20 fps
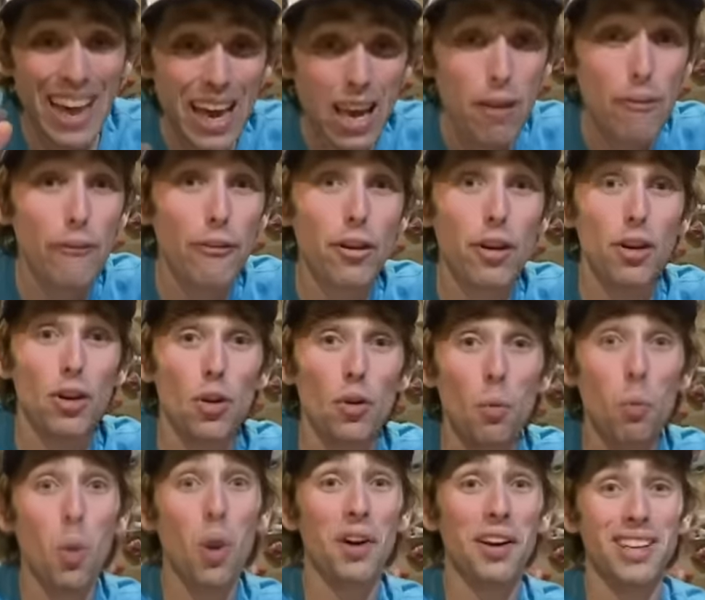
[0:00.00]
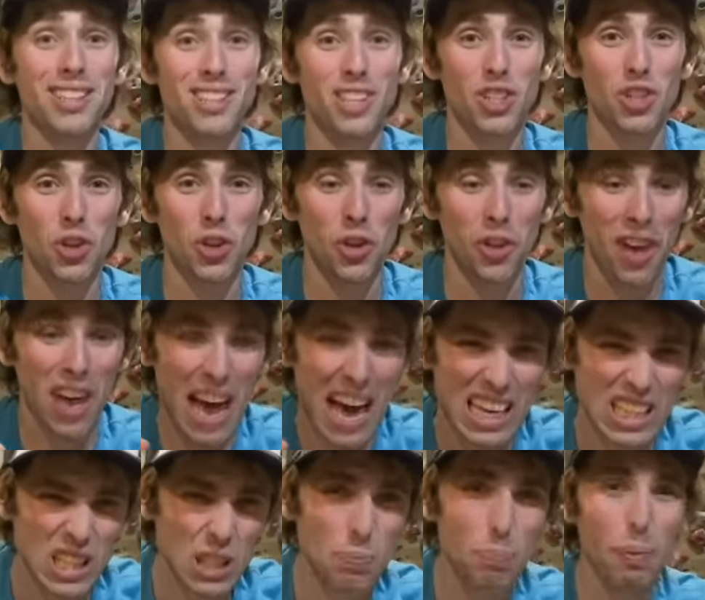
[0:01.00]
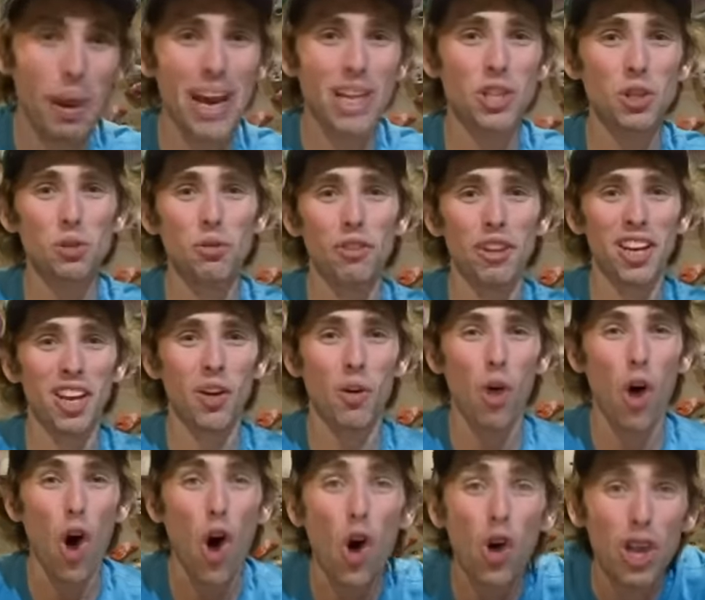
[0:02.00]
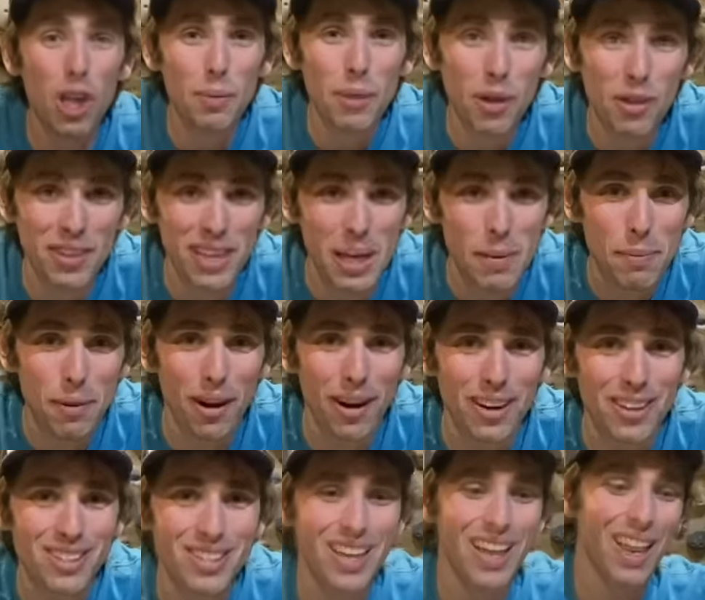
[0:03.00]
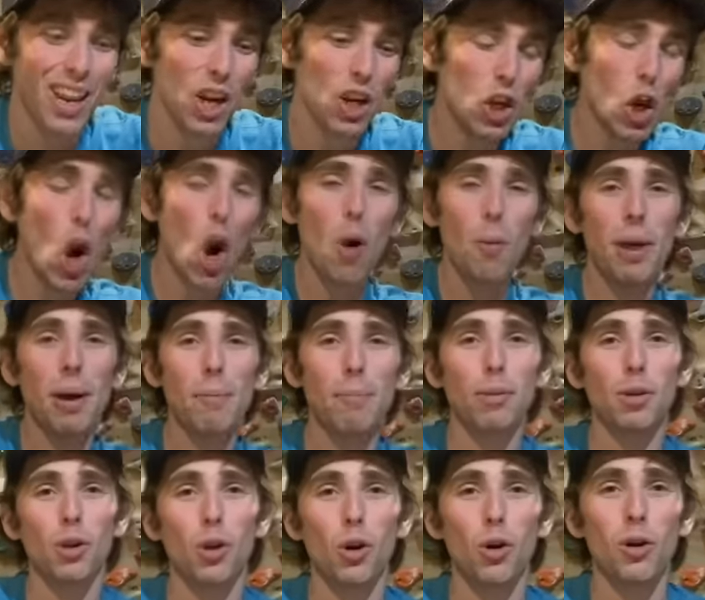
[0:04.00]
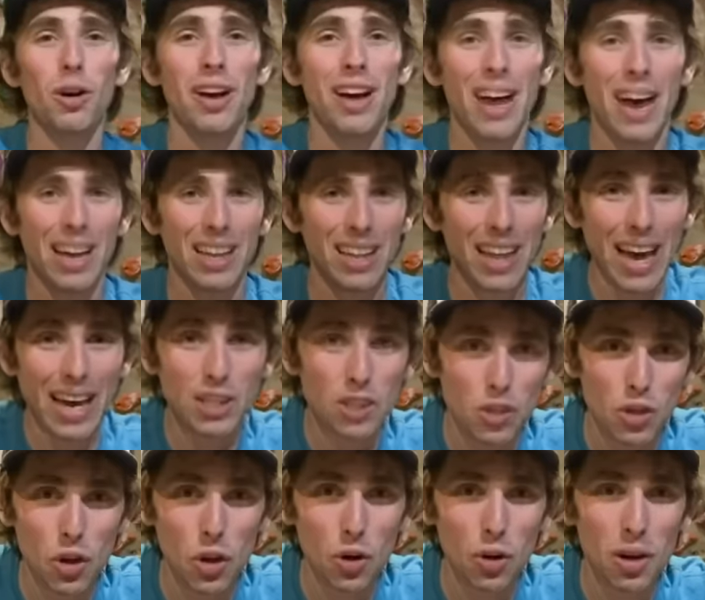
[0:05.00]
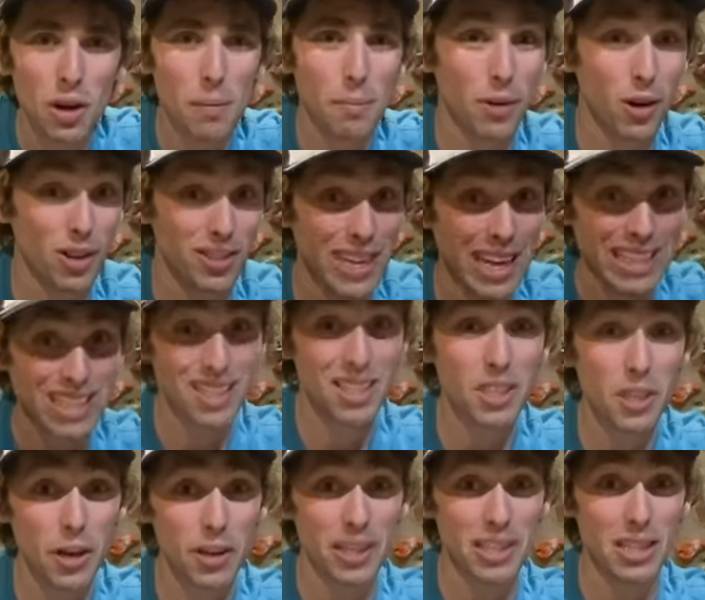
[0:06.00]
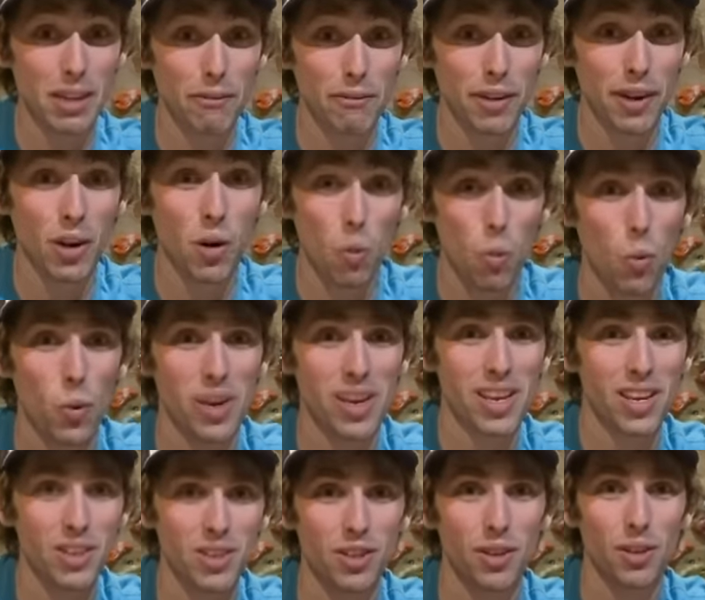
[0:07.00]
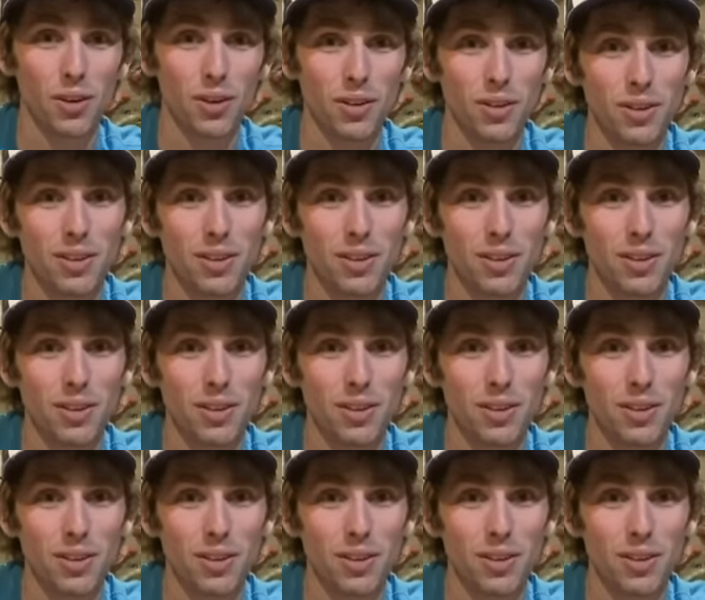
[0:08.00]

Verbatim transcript: If you want us to do a special video all about knee bars, comment below and let us know because that's certainly something we can do.